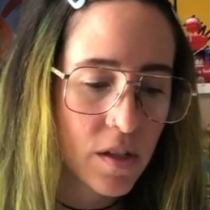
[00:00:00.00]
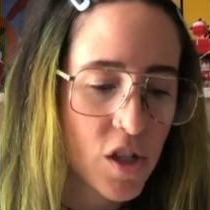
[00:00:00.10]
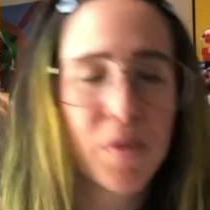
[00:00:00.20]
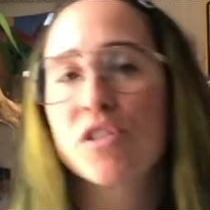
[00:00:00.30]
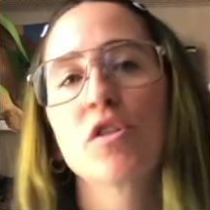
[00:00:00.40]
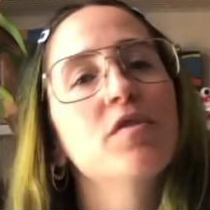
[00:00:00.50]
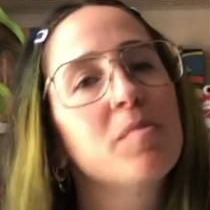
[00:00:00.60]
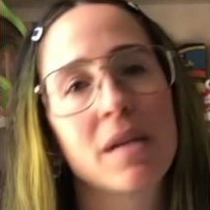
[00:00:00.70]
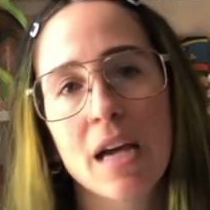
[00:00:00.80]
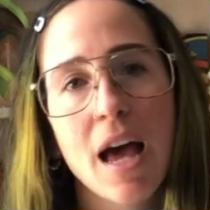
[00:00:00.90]
So it serves
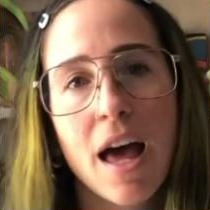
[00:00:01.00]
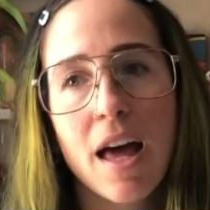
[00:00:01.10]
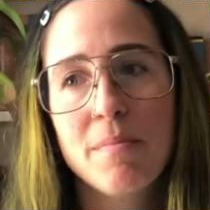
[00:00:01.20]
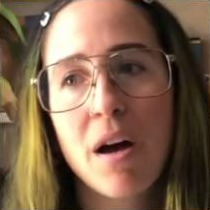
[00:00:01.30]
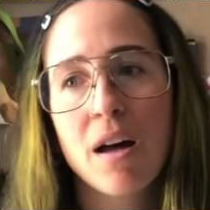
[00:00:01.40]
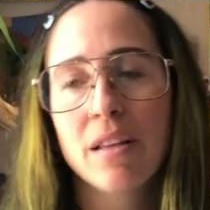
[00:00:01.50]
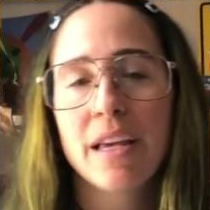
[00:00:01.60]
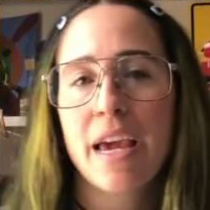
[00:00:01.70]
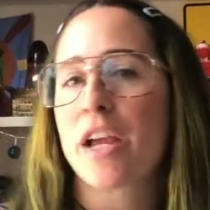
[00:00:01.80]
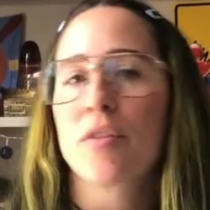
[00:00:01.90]
me. I'm not
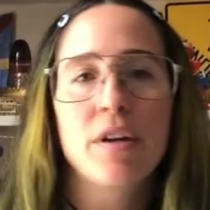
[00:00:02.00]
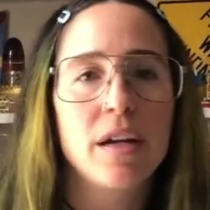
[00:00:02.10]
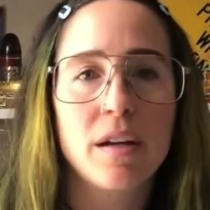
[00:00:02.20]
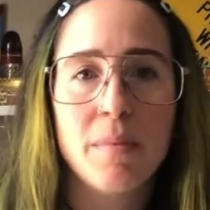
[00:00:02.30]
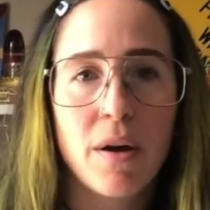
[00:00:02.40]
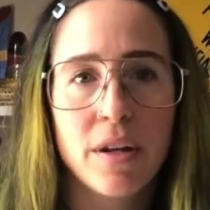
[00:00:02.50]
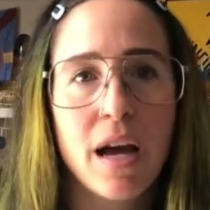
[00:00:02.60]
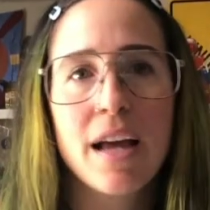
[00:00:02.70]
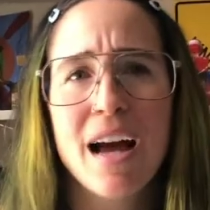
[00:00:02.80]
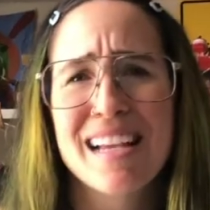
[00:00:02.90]
like angry about it.
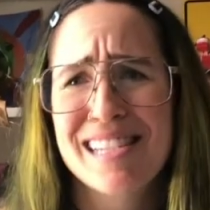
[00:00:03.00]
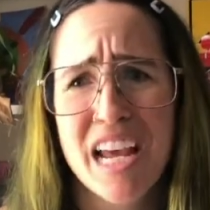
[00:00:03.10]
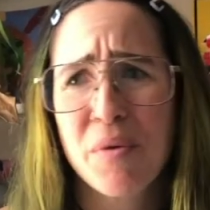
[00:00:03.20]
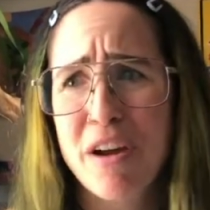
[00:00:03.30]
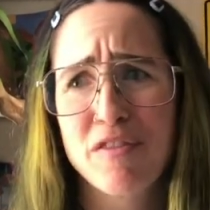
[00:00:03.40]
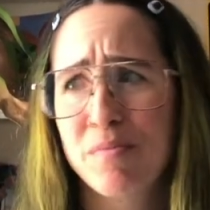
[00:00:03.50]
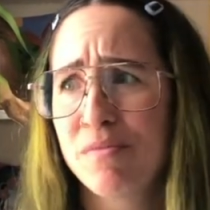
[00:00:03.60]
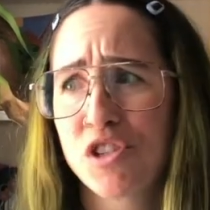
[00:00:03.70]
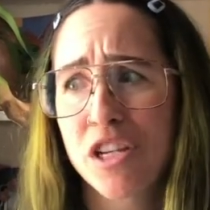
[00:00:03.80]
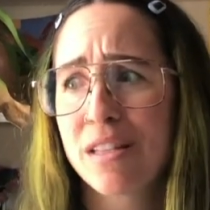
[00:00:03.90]
I stay away
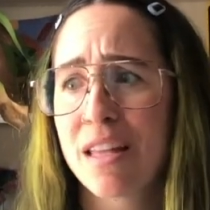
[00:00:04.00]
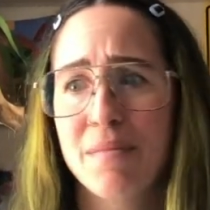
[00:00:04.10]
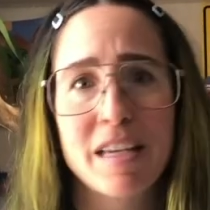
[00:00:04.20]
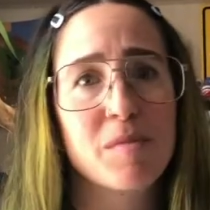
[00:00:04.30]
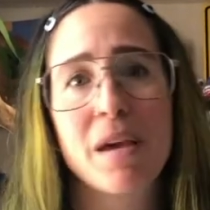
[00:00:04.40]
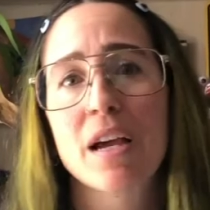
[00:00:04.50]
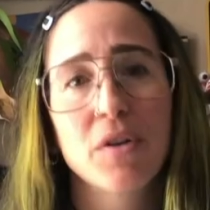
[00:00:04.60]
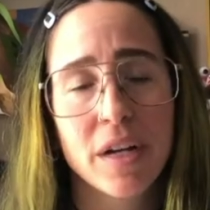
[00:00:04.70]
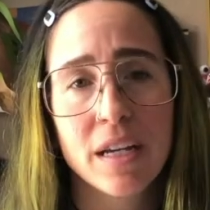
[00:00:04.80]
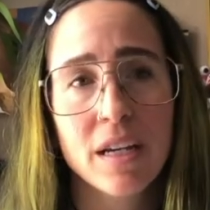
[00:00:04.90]
from shit that makes me
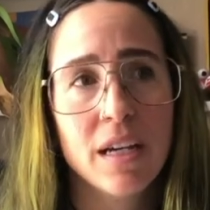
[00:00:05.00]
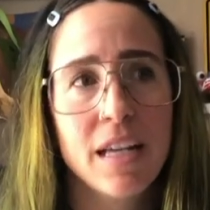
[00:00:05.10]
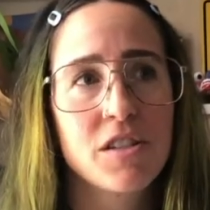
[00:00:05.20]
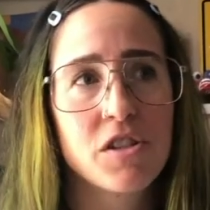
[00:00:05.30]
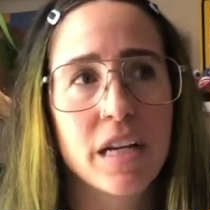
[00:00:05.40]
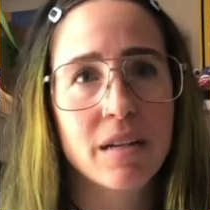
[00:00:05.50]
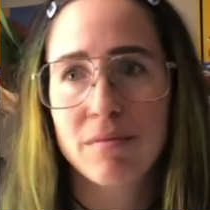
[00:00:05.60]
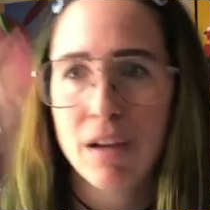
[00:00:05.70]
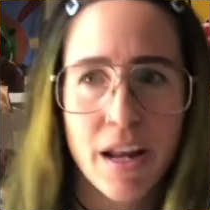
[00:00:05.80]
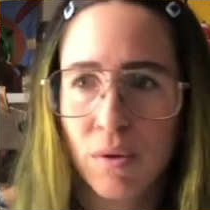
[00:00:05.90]
angry. It's just like
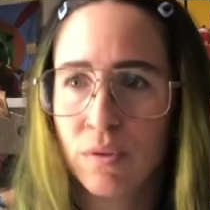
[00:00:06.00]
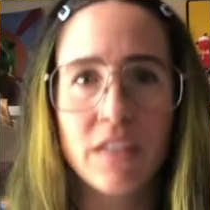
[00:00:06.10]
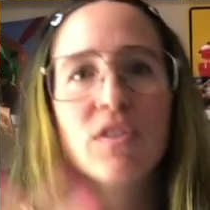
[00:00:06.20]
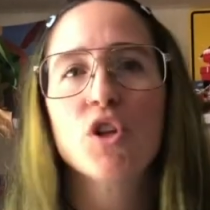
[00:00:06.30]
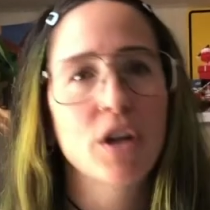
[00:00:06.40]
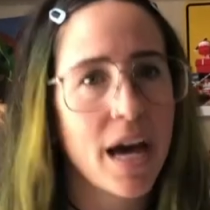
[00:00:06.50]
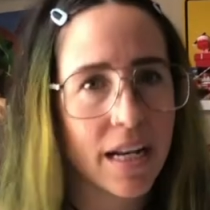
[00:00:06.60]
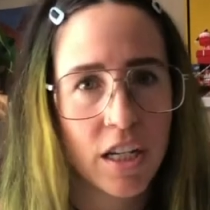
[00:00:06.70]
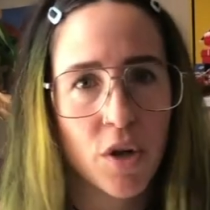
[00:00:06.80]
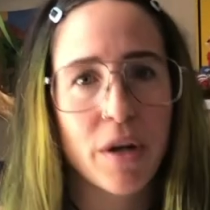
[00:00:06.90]
I don't even look
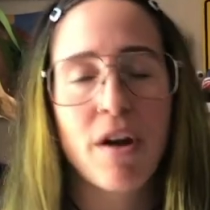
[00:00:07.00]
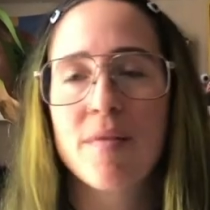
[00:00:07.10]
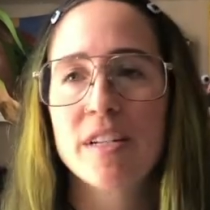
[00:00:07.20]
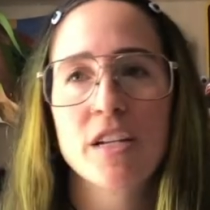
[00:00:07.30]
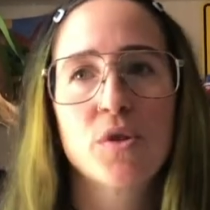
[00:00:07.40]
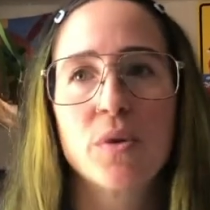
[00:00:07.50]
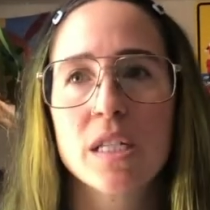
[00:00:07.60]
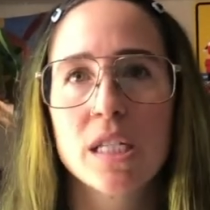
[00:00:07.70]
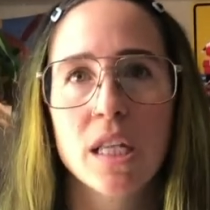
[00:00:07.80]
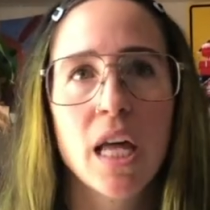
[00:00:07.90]
at it. You know, I gravitate
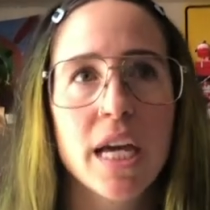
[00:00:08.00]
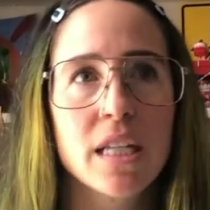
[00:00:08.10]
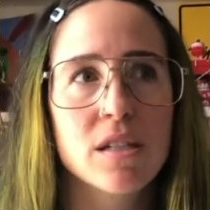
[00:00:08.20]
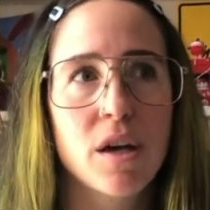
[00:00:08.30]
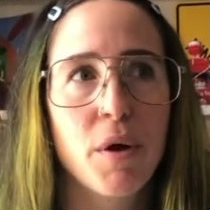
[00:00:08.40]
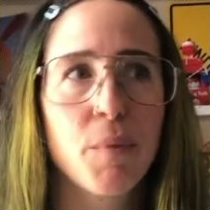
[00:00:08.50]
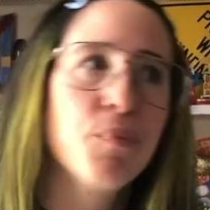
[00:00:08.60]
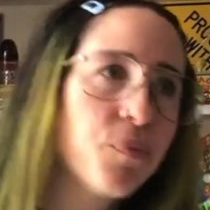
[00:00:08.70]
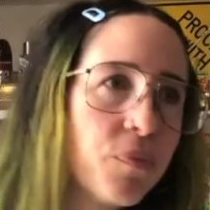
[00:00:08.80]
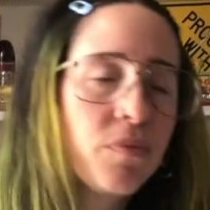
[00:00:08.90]
towards the light. So
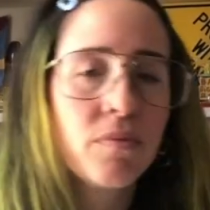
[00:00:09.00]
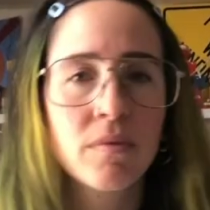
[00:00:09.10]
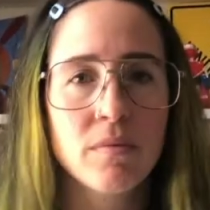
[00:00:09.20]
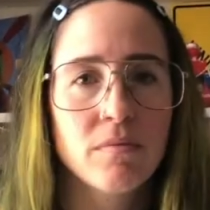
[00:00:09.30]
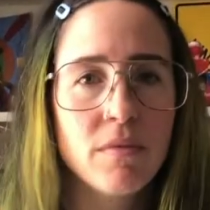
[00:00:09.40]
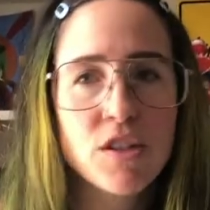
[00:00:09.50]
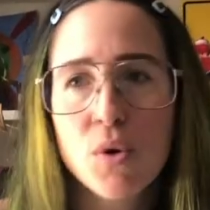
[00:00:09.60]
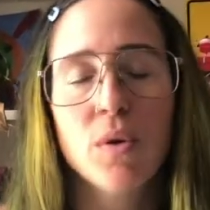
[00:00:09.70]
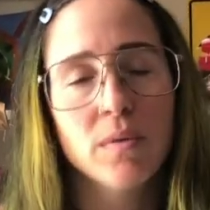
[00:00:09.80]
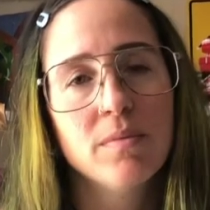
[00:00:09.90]
it's
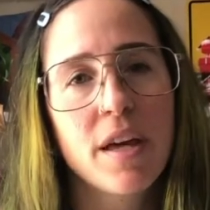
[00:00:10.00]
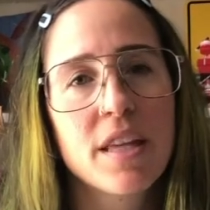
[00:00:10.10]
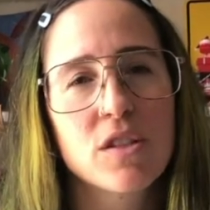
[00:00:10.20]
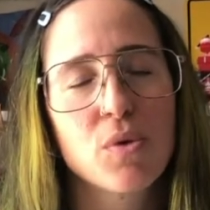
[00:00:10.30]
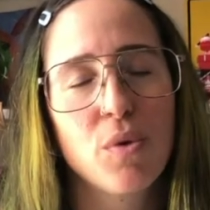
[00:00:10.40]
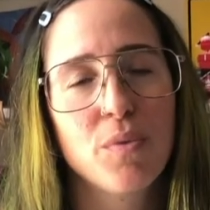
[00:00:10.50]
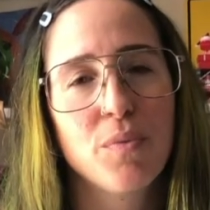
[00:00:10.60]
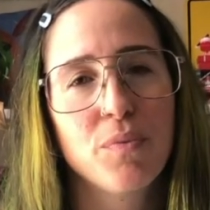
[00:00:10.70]
cool. I think it's cool.